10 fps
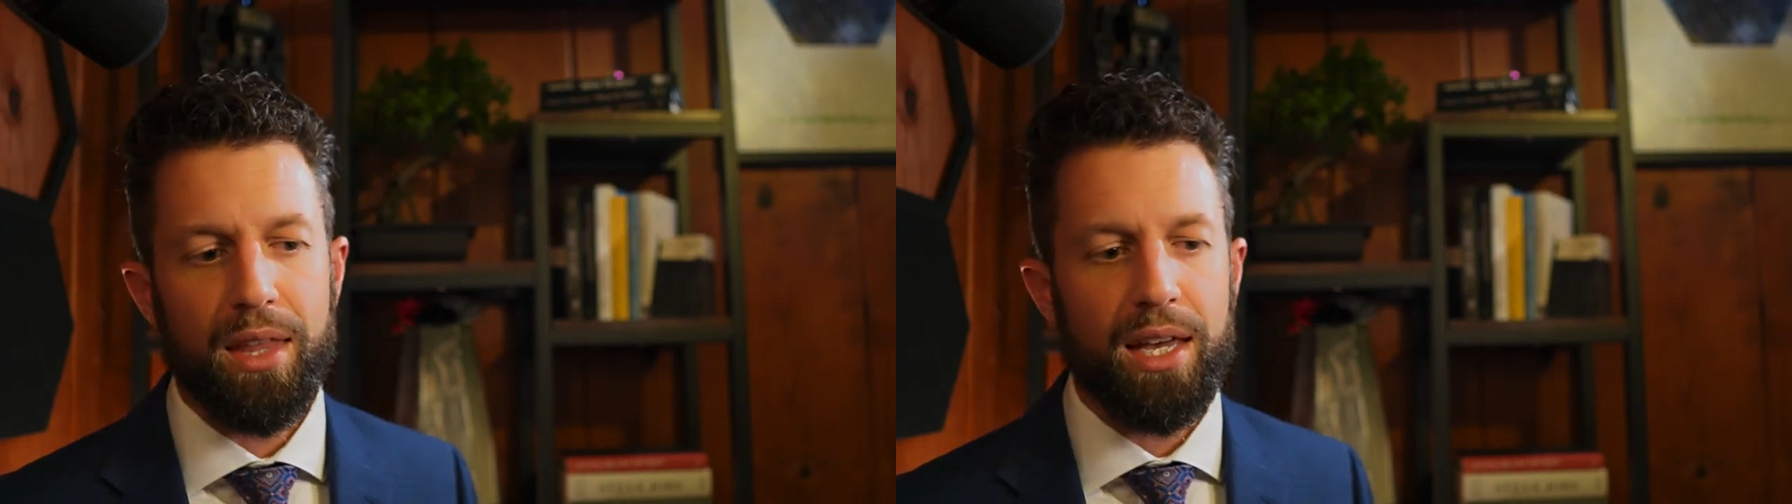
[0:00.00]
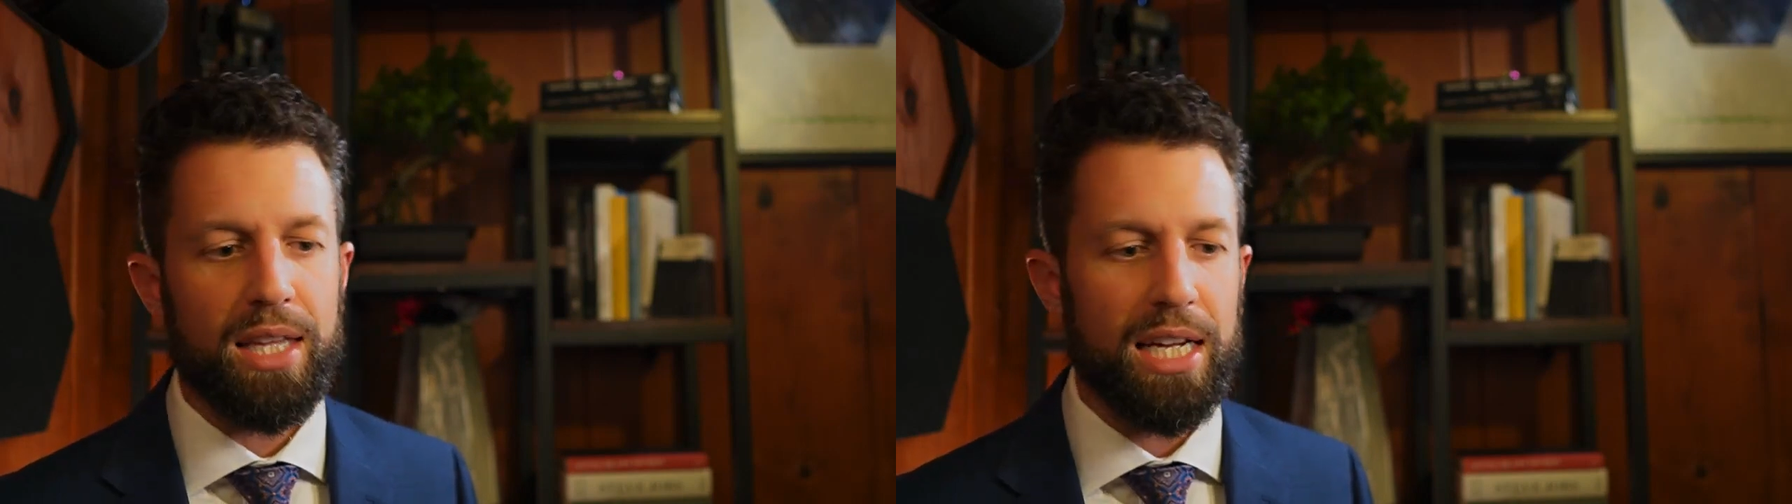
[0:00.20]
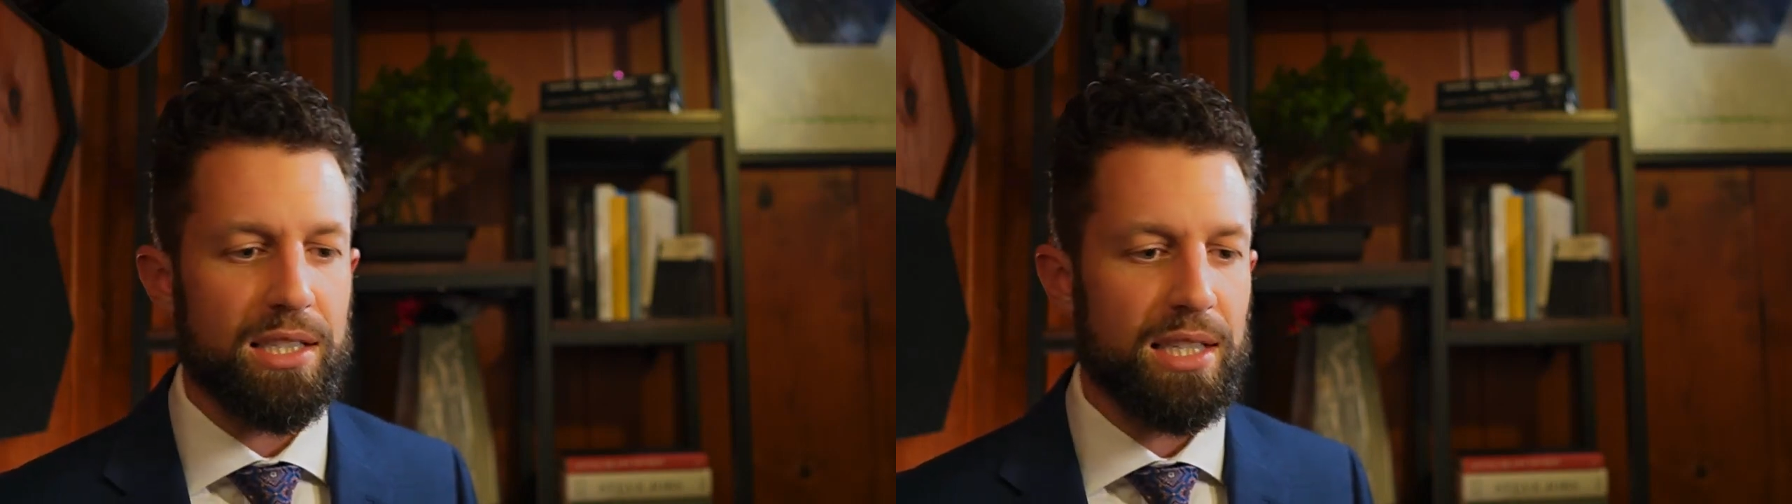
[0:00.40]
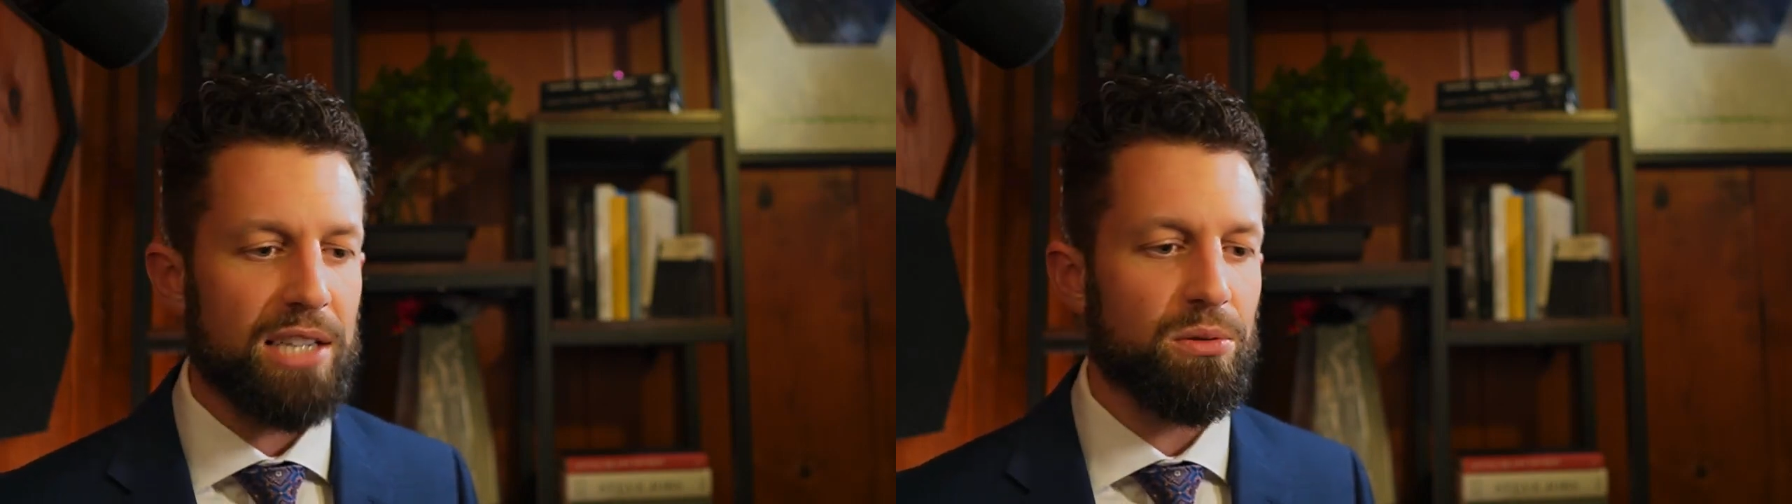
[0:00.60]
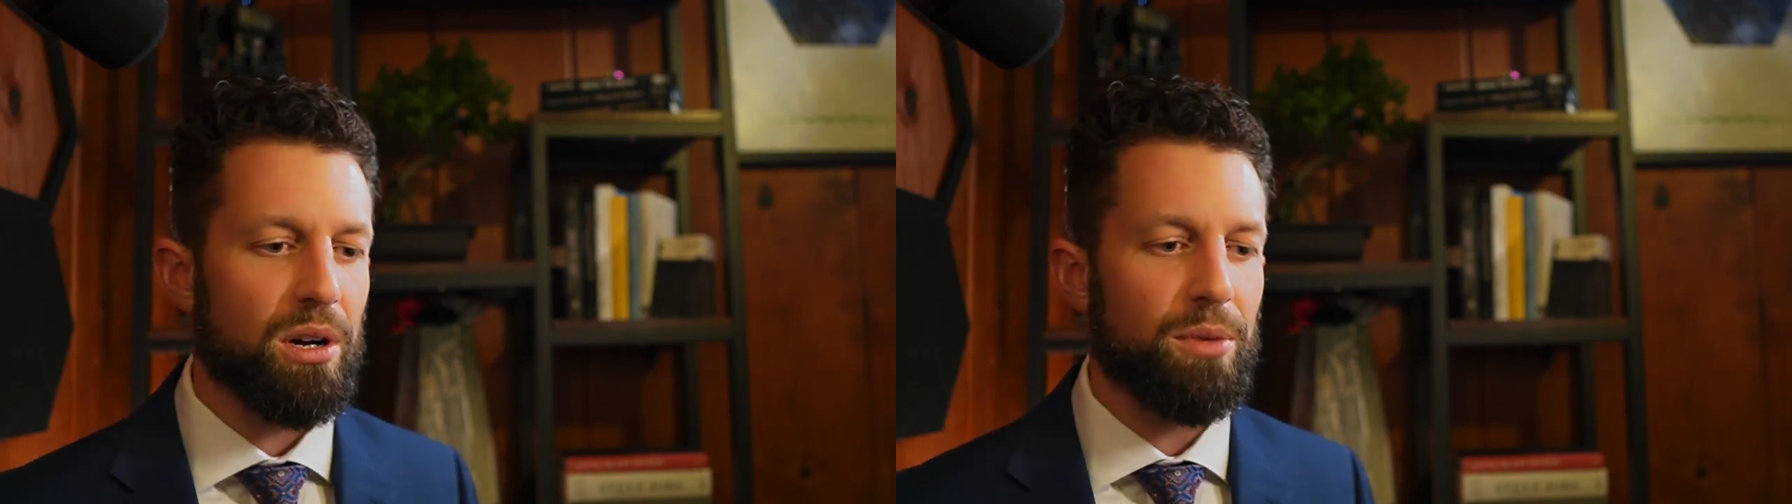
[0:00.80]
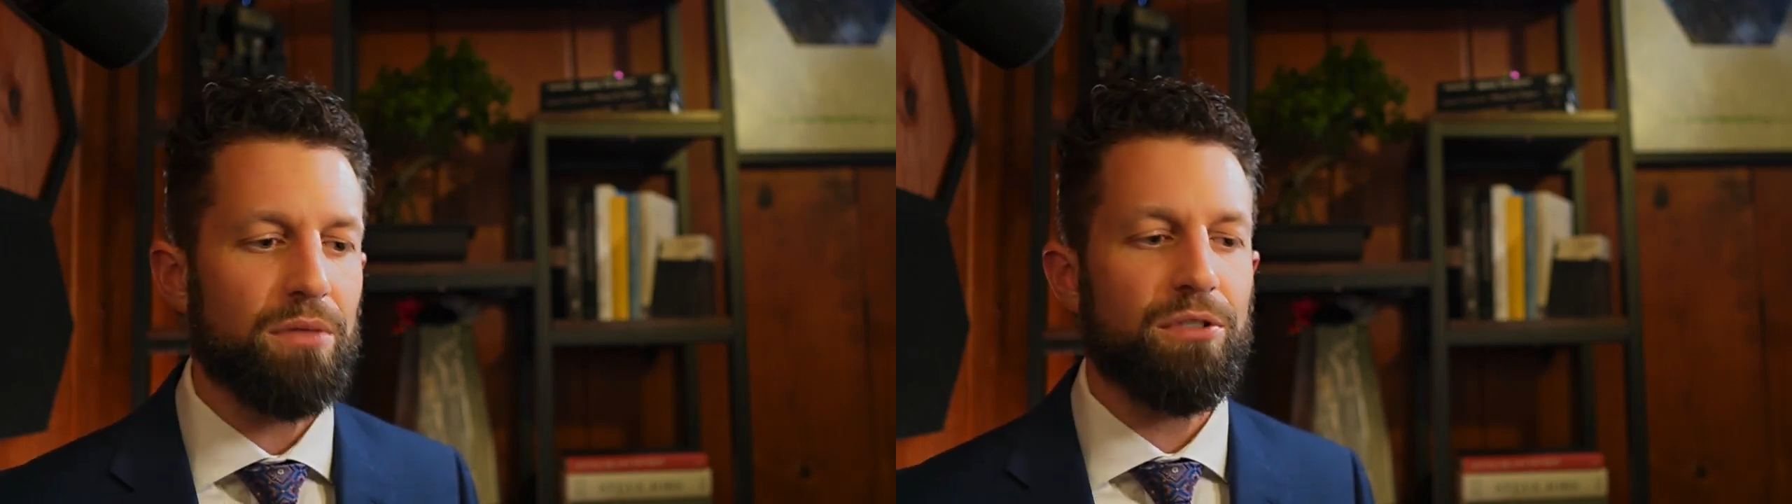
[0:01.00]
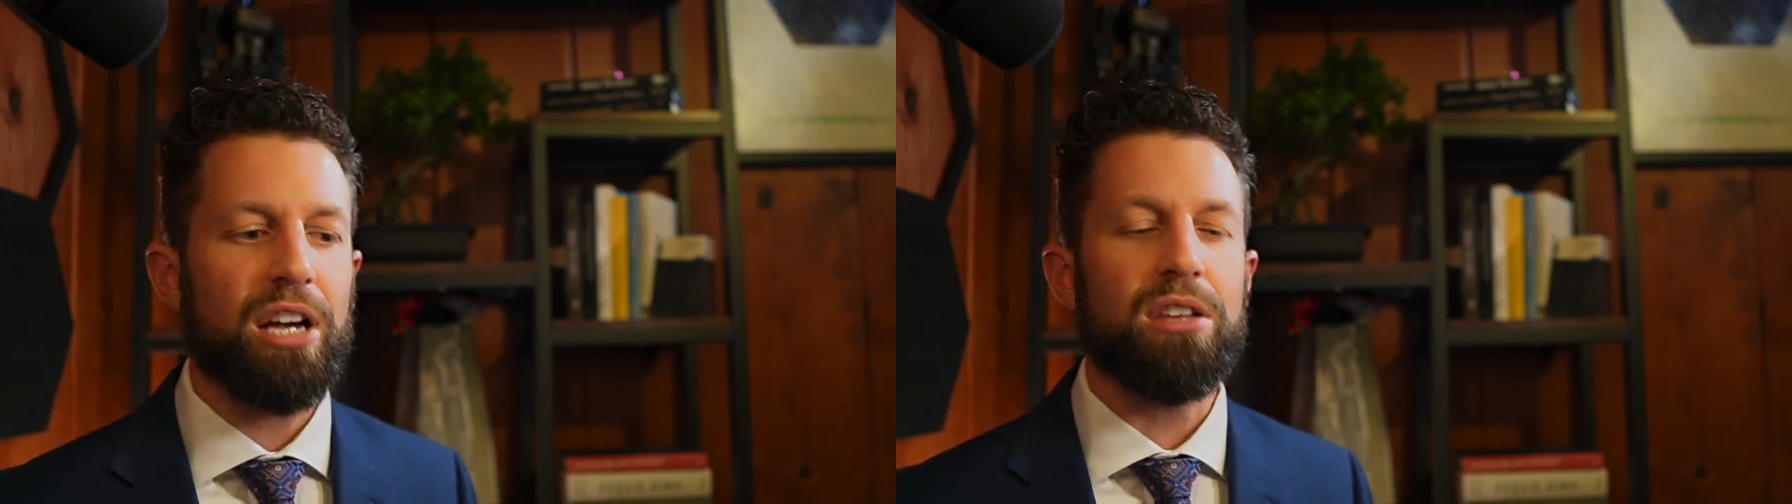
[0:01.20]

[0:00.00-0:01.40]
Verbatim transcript: And that's that's what I'm going to invite